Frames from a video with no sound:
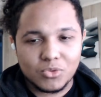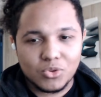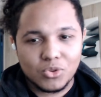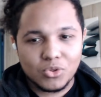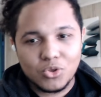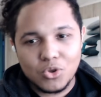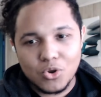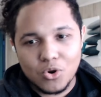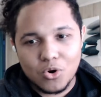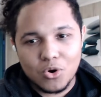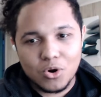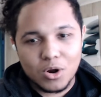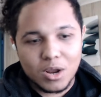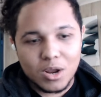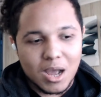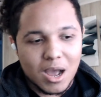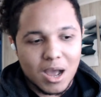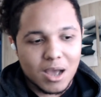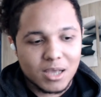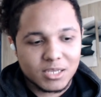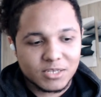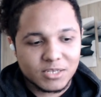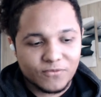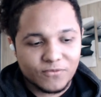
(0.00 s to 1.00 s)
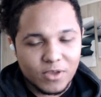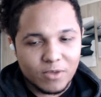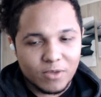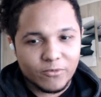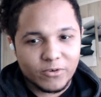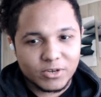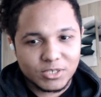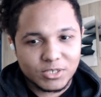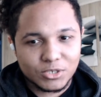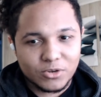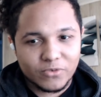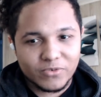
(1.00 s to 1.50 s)
your guys'
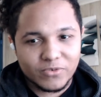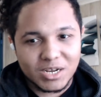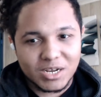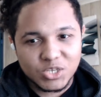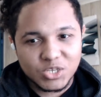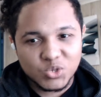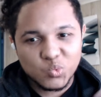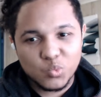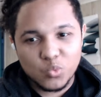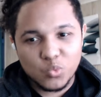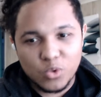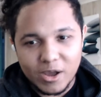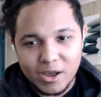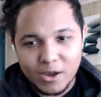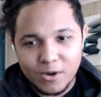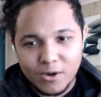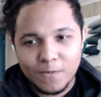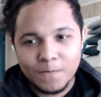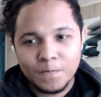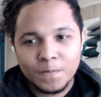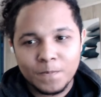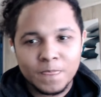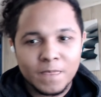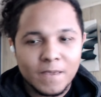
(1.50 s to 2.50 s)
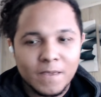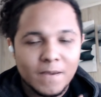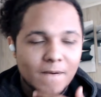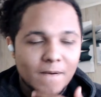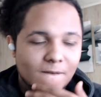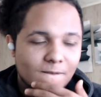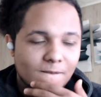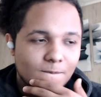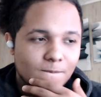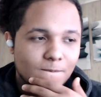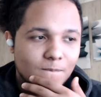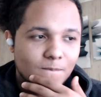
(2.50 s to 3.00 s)
favorite servant as well.
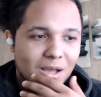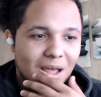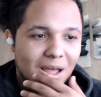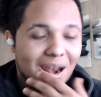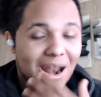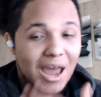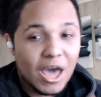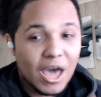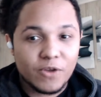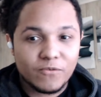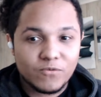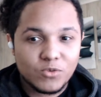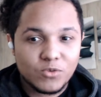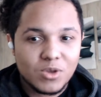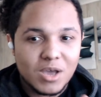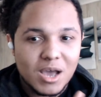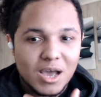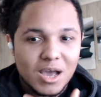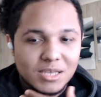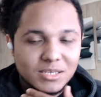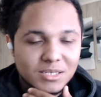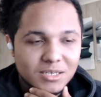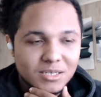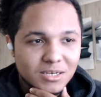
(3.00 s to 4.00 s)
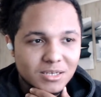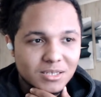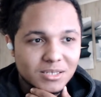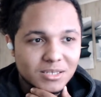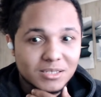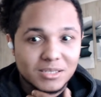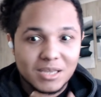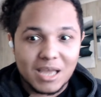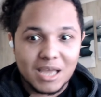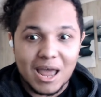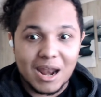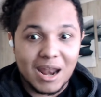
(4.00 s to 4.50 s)
A lot of you guys,
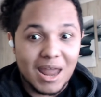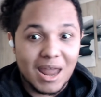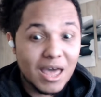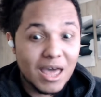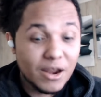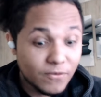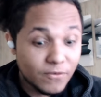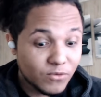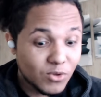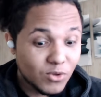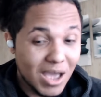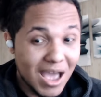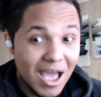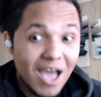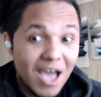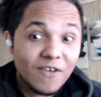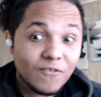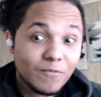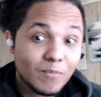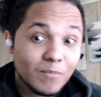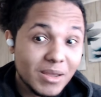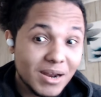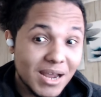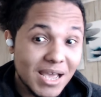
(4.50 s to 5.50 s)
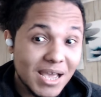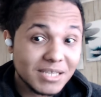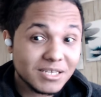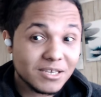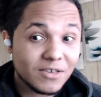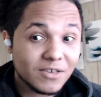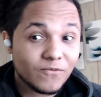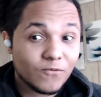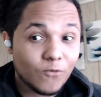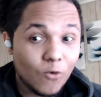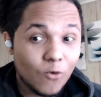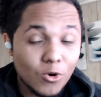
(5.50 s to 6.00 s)
because a lot of you have been
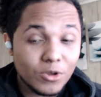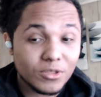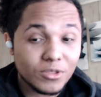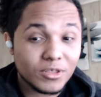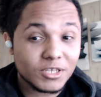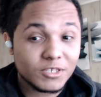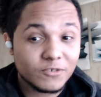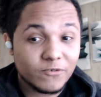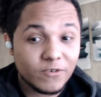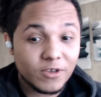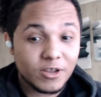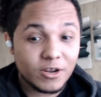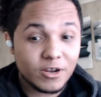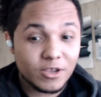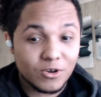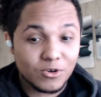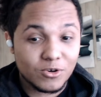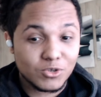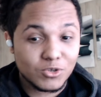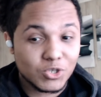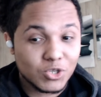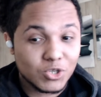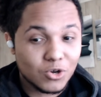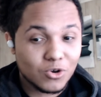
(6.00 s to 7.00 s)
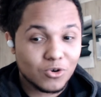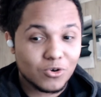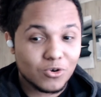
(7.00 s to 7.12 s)
asking for this video. So